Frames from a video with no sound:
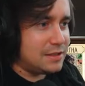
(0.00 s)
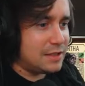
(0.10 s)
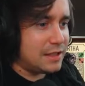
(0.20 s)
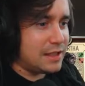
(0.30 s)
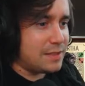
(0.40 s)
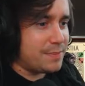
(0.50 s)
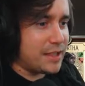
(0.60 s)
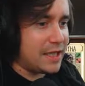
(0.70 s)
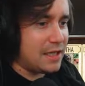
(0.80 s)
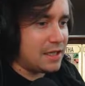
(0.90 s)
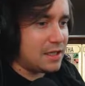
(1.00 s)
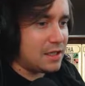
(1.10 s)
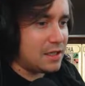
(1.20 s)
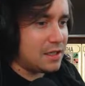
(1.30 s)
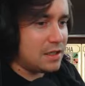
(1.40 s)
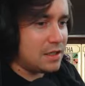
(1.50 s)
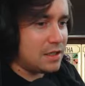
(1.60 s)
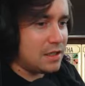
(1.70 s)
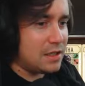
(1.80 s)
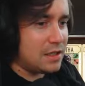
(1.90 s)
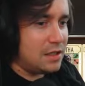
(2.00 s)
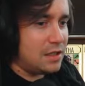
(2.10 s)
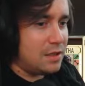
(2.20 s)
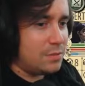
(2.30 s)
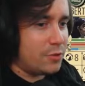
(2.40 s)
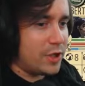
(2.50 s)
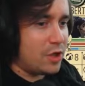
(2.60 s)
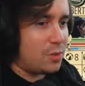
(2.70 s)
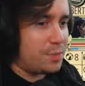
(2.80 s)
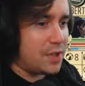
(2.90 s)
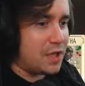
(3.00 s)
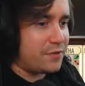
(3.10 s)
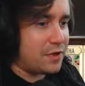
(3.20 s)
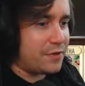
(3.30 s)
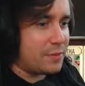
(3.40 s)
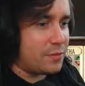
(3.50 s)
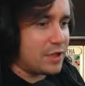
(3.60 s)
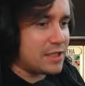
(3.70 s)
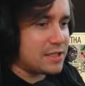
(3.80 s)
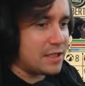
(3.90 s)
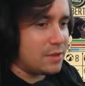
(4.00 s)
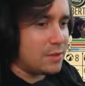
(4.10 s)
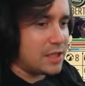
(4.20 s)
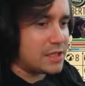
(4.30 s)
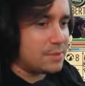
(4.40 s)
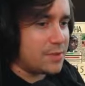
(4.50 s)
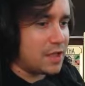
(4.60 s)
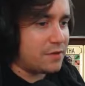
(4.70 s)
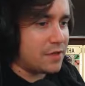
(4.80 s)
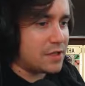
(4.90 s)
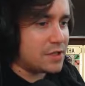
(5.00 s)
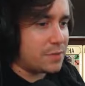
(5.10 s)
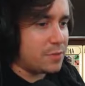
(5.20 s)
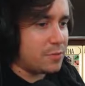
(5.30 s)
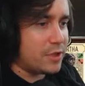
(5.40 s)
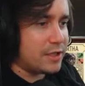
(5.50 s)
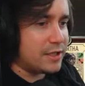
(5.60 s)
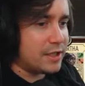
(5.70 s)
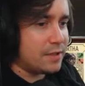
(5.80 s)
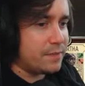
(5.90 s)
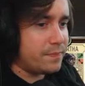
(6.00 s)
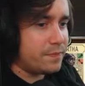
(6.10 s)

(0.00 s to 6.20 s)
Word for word: And I need a pink. Maria or Bertha? I think Maria is slightly worse than Bertha, so I'll put Maria in there.